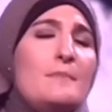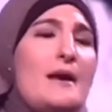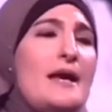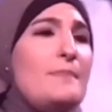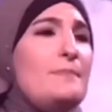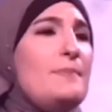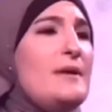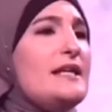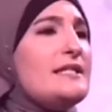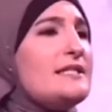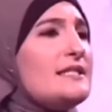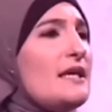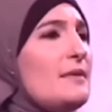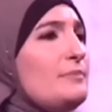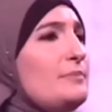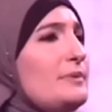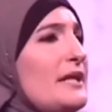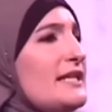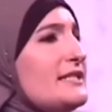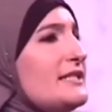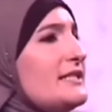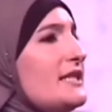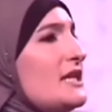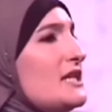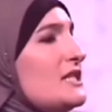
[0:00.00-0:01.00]
may peace and
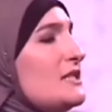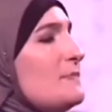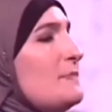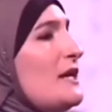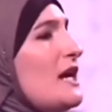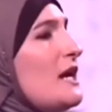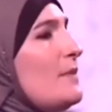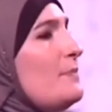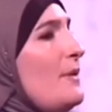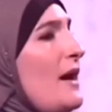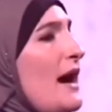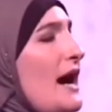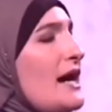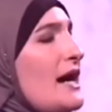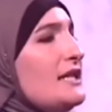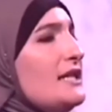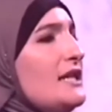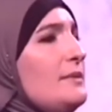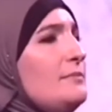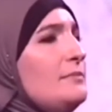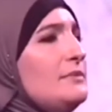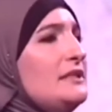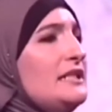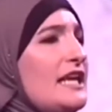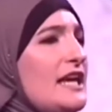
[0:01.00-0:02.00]
blessings be upon
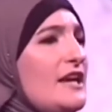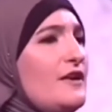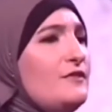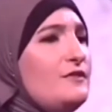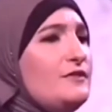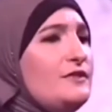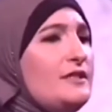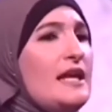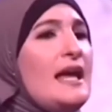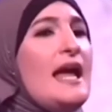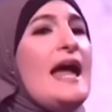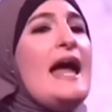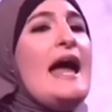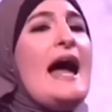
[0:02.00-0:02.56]
him, lived